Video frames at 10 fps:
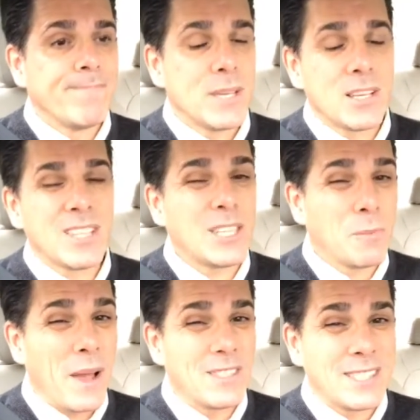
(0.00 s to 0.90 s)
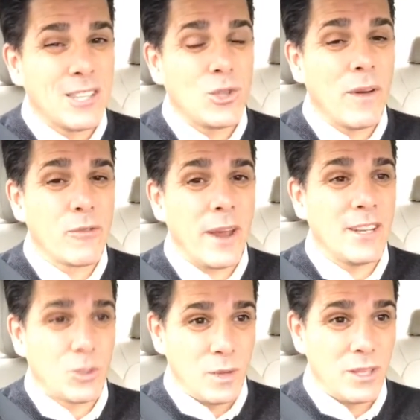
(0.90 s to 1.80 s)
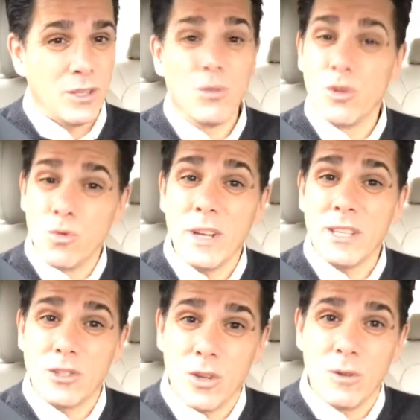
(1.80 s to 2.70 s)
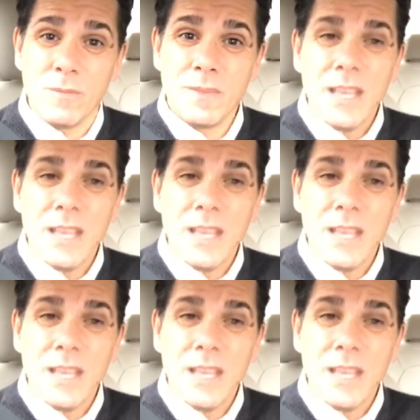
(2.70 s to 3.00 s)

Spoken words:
Because Les Brown says you have greatness within you. You really do.